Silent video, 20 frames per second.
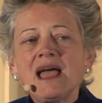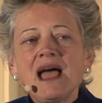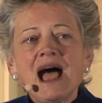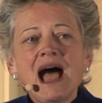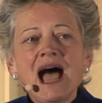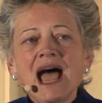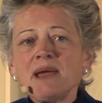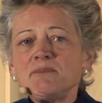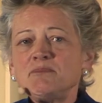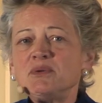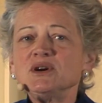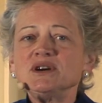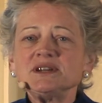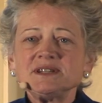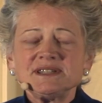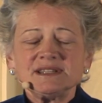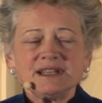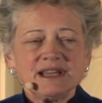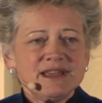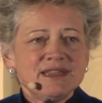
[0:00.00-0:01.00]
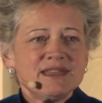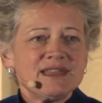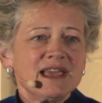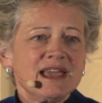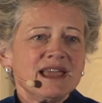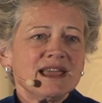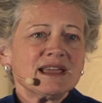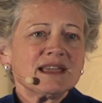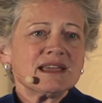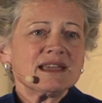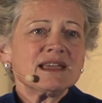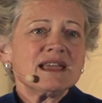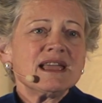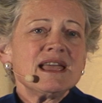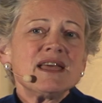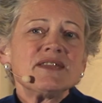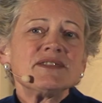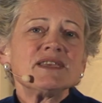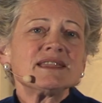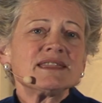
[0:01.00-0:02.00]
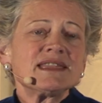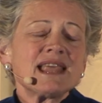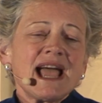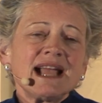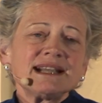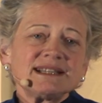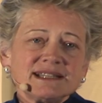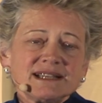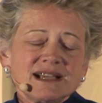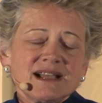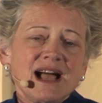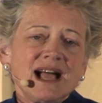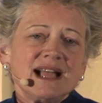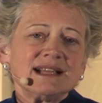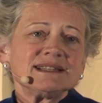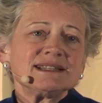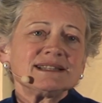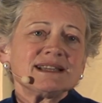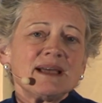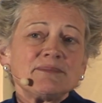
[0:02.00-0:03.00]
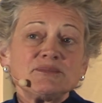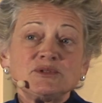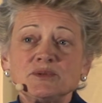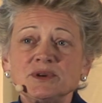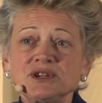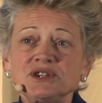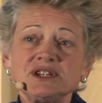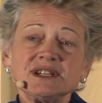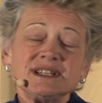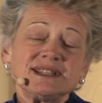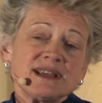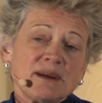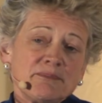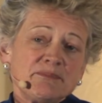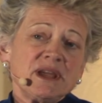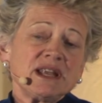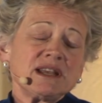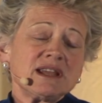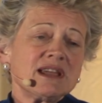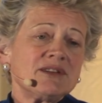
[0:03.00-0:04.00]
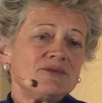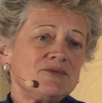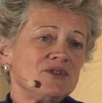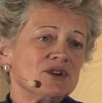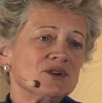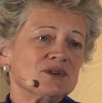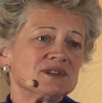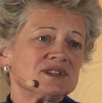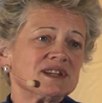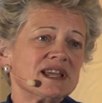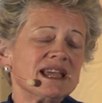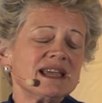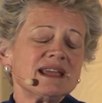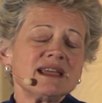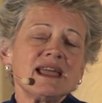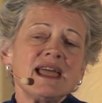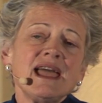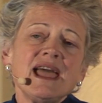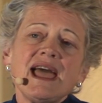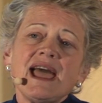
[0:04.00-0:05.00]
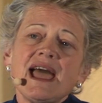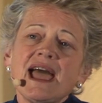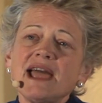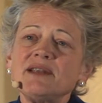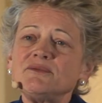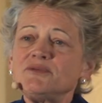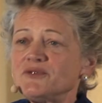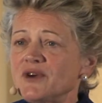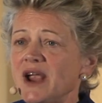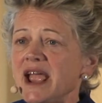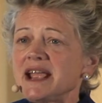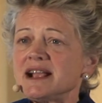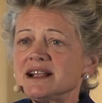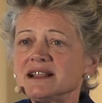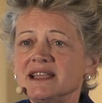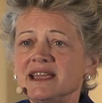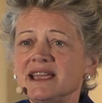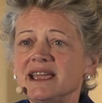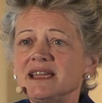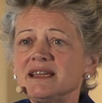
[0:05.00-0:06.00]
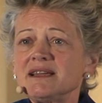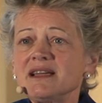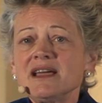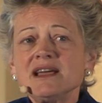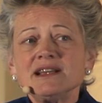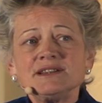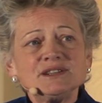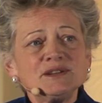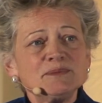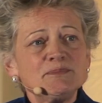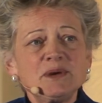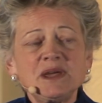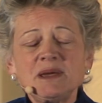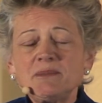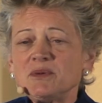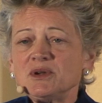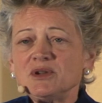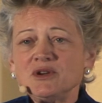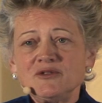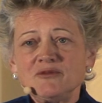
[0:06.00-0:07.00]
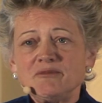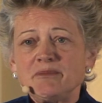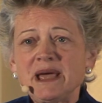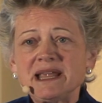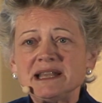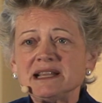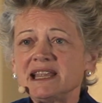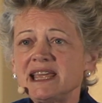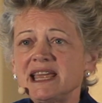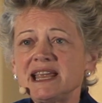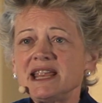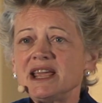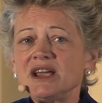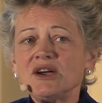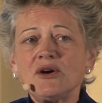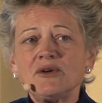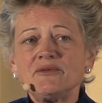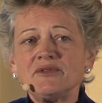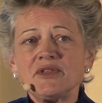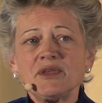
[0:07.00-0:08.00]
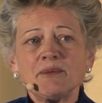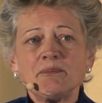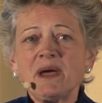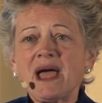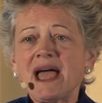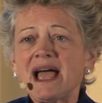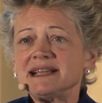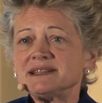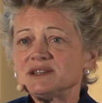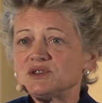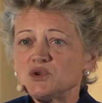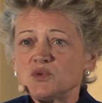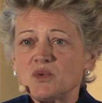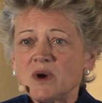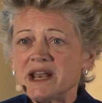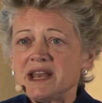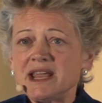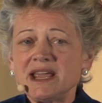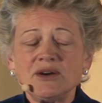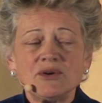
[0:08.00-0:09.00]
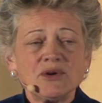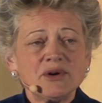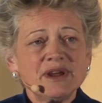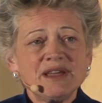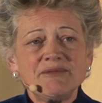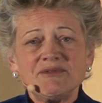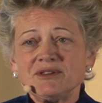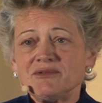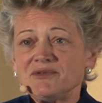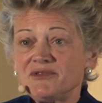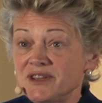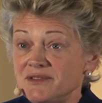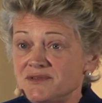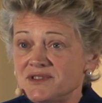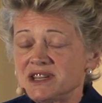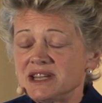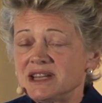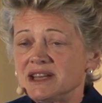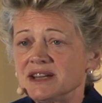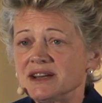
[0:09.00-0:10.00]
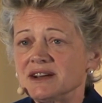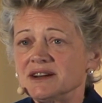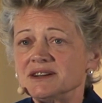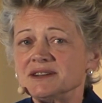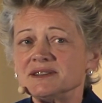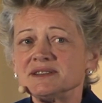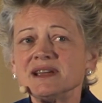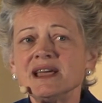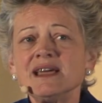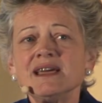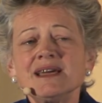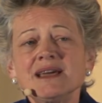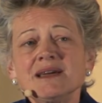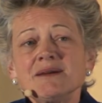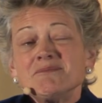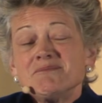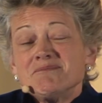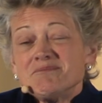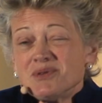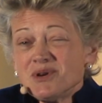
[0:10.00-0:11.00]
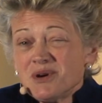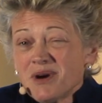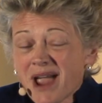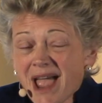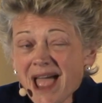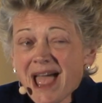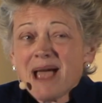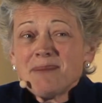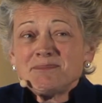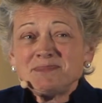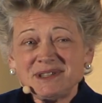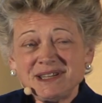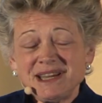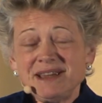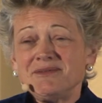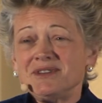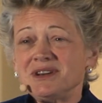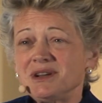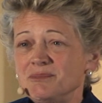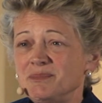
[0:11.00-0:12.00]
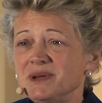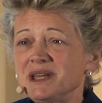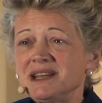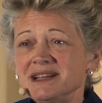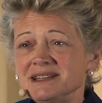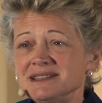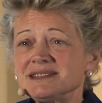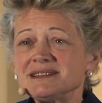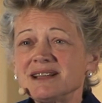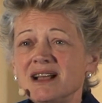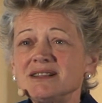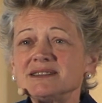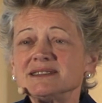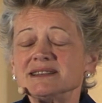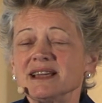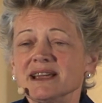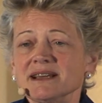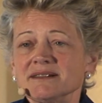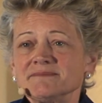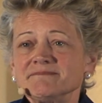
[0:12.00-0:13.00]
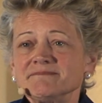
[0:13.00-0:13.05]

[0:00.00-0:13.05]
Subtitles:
I personally think that that's a concept which is a bit confusing, and frankly, to people who've been leading over the past 20 or even 50 years, perhaps even a bit insulting.